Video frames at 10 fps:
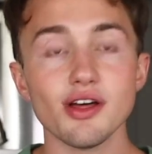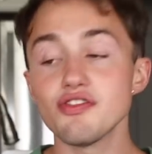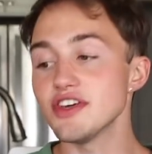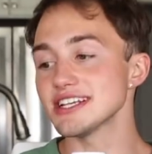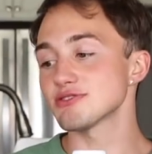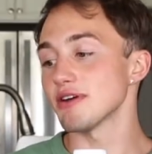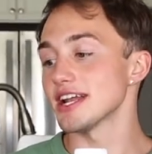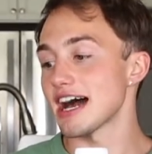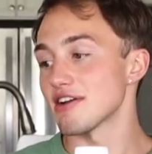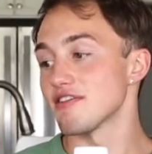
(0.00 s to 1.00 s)
This
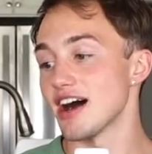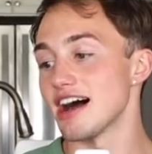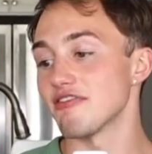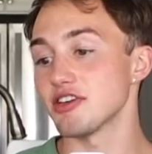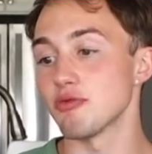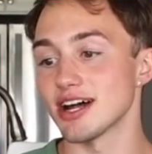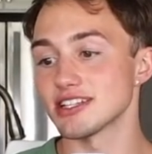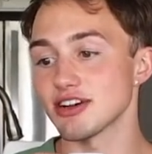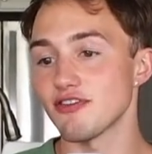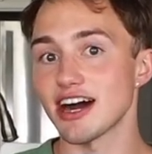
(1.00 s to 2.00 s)
one out of every one
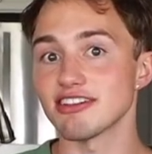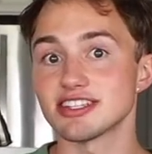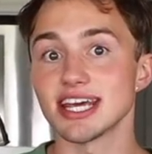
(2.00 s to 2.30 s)
so far